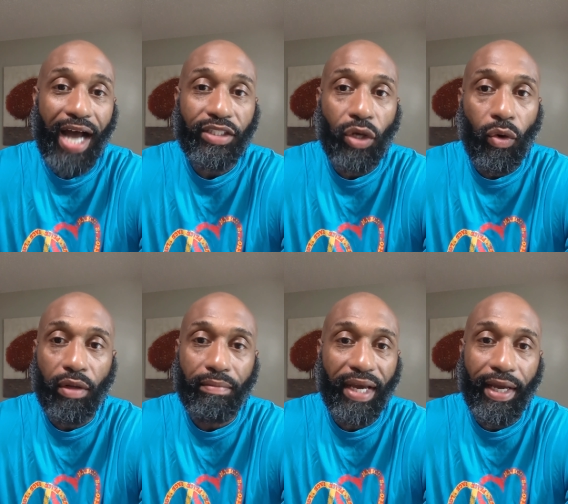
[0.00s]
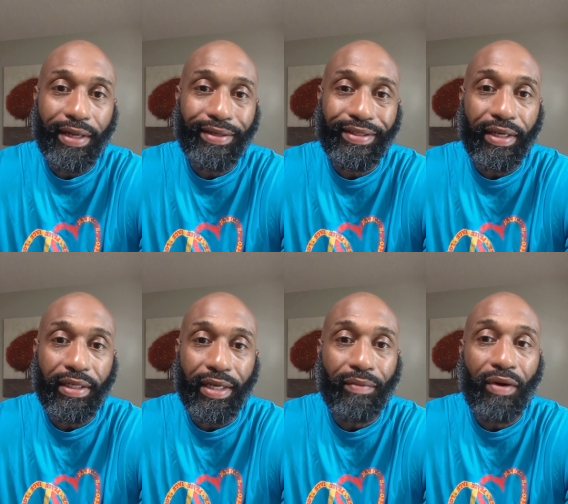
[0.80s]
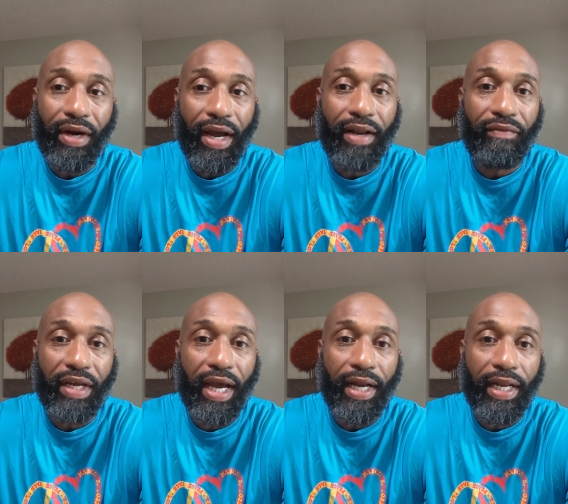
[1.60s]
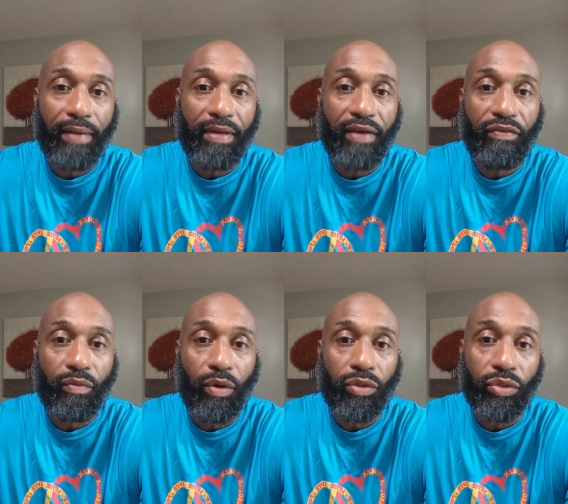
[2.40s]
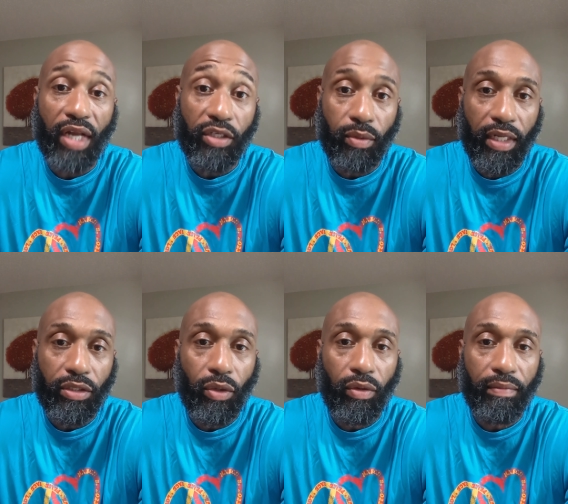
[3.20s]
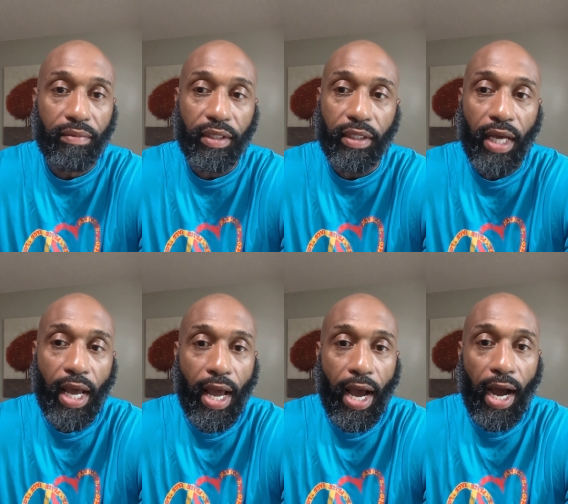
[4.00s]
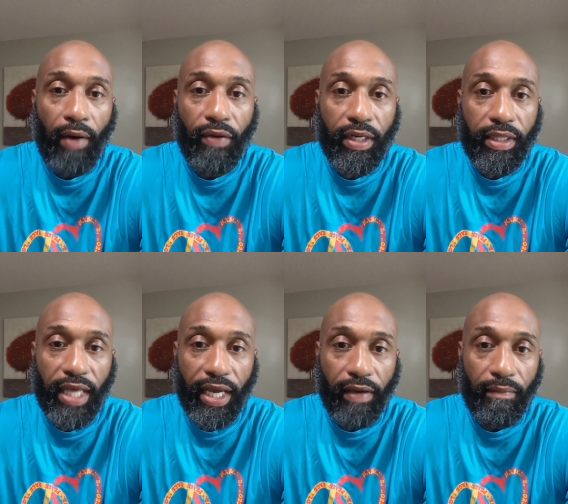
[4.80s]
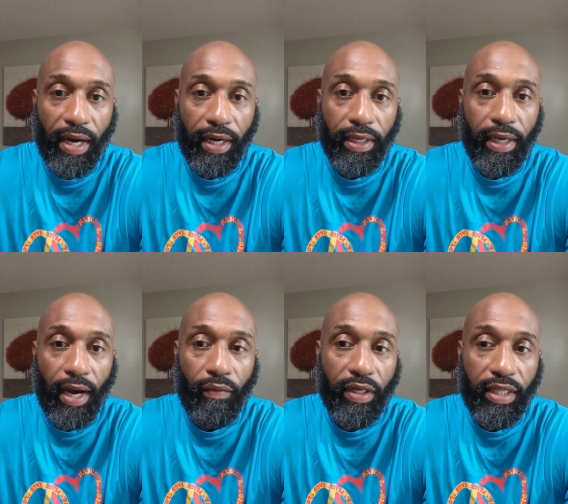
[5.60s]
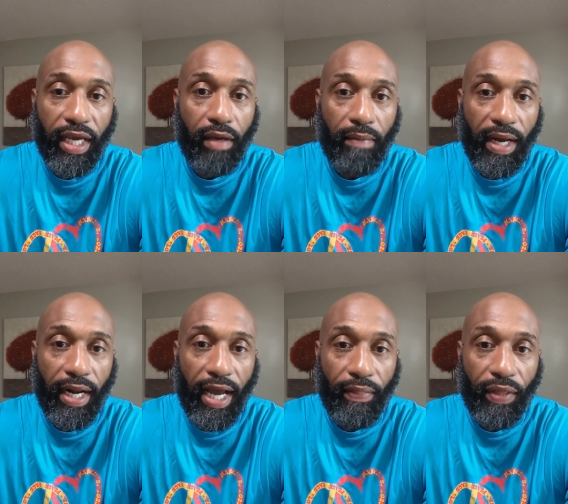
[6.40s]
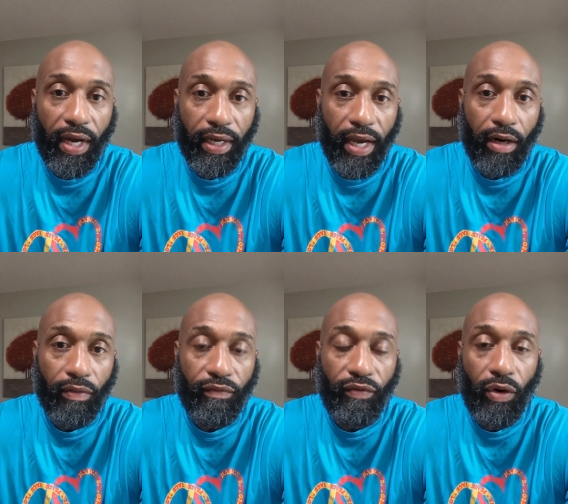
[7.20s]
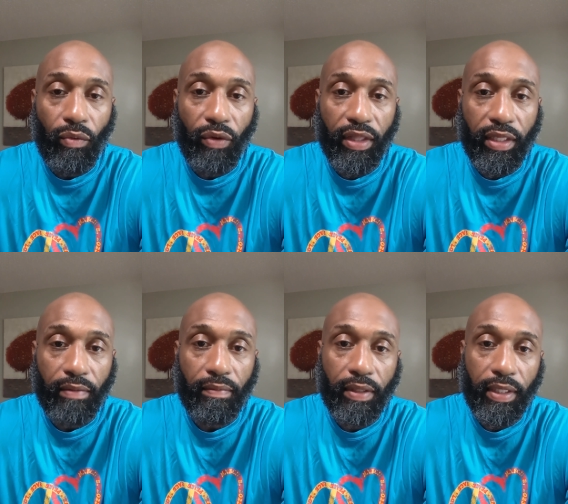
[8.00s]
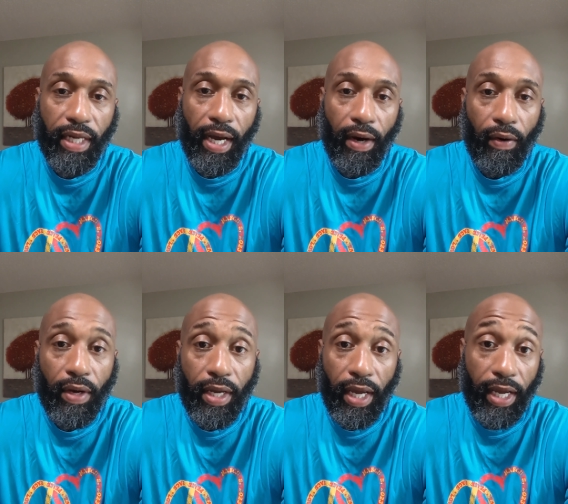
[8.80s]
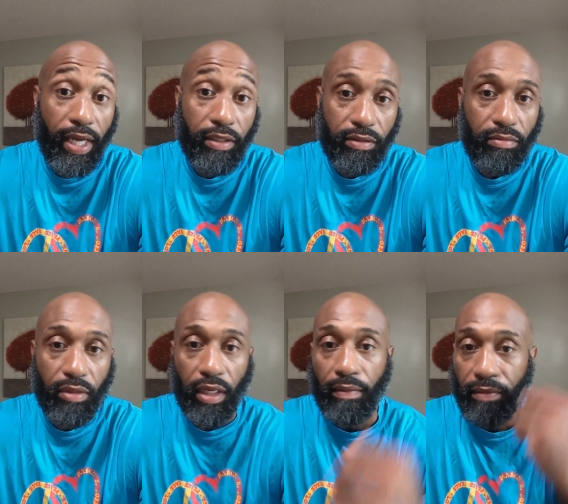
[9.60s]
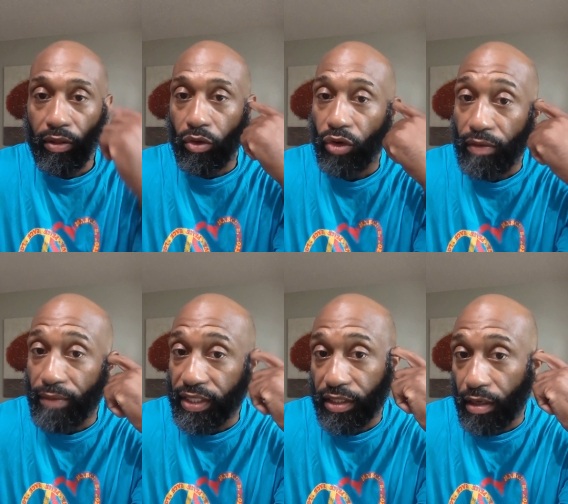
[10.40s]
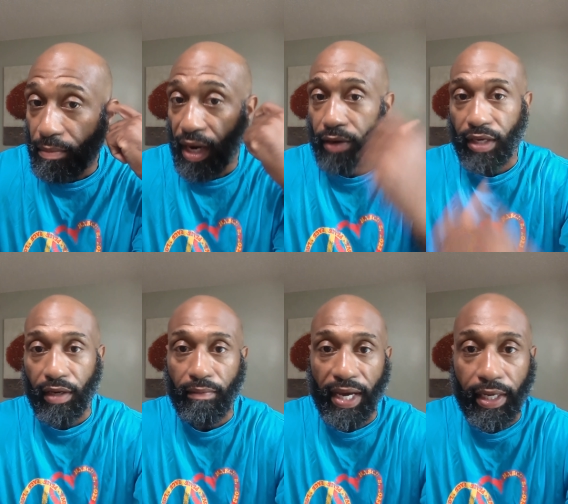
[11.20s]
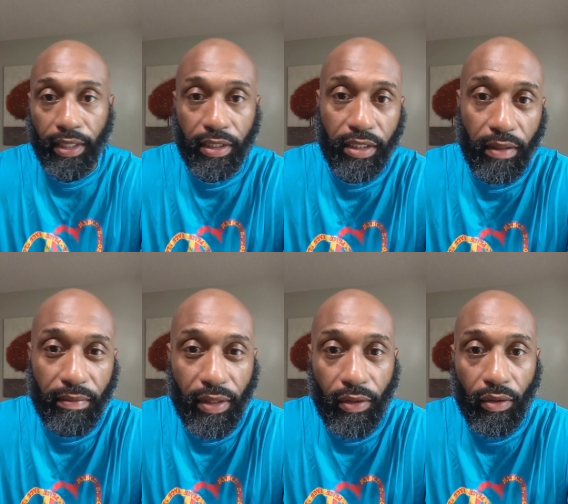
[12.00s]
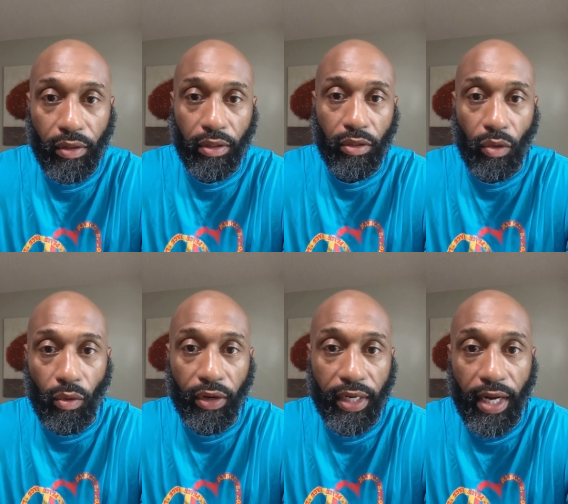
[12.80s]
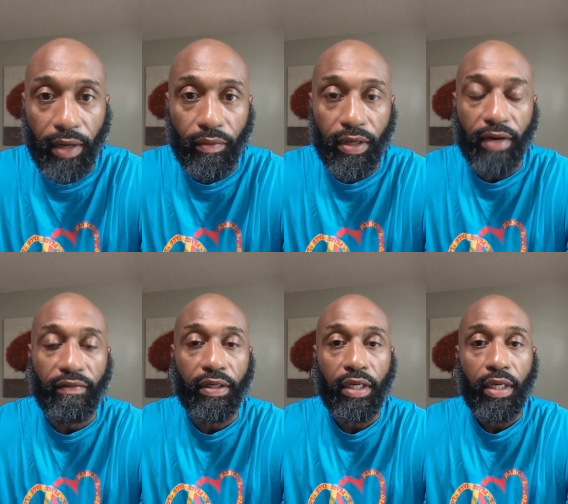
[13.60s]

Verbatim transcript: I told him, man, work out every goddamn day if you want to. That's what I told him. But I went to think about it. I went to think about it after I got off the phone with him. Now, and he's, and, you know, he mentioned about getting back in the gym, because you know, working out or whatever.